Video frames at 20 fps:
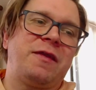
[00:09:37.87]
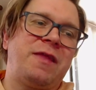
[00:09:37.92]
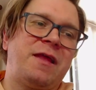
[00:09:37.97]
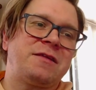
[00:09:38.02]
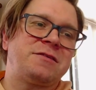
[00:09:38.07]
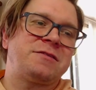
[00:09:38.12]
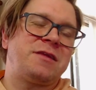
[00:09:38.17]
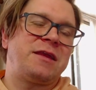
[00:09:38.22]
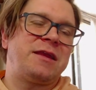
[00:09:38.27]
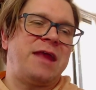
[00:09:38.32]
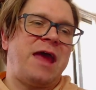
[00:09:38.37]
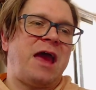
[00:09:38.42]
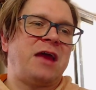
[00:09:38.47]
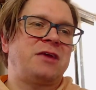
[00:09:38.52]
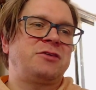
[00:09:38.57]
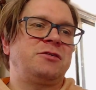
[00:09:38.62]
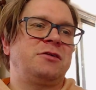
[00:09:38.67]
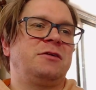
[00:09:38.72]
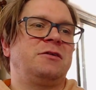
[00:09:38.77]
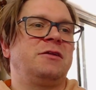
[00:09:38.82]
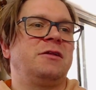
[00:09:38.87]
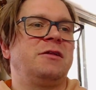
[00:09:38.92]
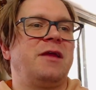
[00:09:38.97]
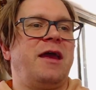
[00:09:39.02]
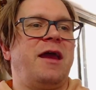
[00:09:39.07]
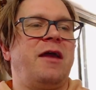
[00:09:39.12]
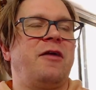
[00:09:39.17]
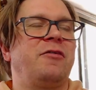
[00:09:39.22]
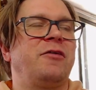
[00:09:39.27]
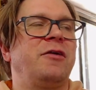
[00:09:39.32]
That's the National
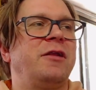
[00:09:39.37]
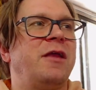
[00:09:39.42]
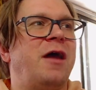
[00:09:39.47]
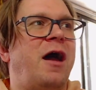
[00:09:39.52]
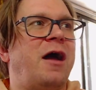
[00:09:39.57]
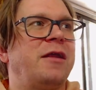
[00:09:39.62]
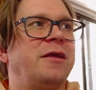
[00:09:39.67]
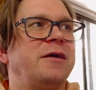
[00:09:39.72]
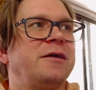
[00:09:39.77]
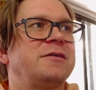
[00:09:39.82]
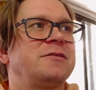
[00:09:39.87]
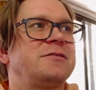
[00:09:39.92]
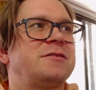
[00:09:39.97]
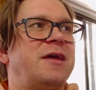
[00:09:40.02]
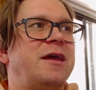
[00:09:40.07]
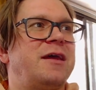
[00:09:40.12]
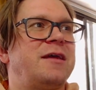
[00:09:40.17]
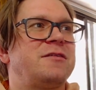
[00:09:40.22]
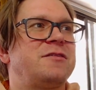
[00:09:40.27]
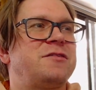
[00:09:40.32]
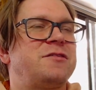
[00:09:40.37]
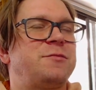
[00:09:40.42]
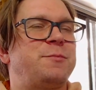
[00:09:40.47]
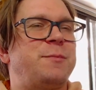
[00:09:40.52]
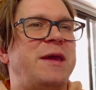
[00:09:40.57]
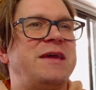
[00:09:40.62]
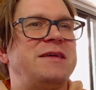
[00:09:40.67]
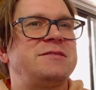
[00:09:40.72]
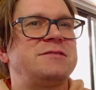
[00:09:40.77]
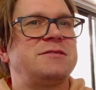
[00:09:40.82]
Aeronautics and
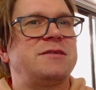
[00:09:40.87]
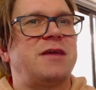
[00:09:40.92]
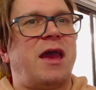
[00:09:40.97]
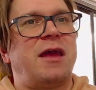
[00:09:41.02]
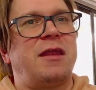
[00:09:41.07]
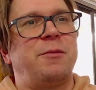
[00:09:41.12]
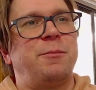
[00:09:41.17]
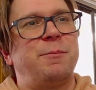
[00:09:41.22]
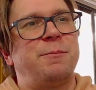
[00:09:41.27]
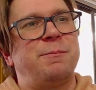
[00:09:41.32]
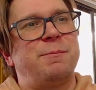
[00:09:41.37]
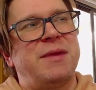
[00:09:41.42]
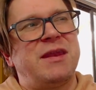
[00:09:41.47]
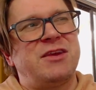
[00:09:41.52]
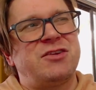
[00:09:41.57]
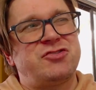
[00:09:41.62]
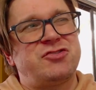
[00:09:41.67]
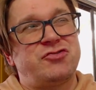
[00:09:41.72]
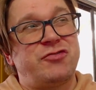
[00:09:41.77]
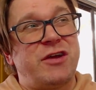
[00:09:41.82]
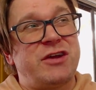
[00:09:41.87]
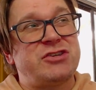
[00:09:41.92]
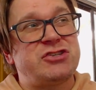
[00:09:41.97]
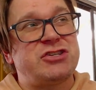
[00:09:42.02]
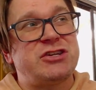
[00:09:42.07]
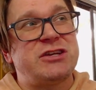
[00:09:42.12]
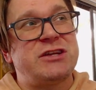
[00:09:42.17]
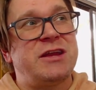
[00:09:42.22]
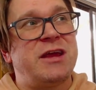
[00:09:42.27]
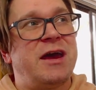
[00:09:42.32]
Space
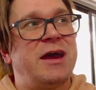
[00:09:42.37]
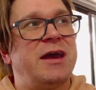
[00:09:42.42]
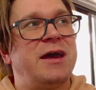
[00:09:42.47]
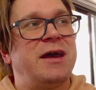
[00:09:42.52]
Administration.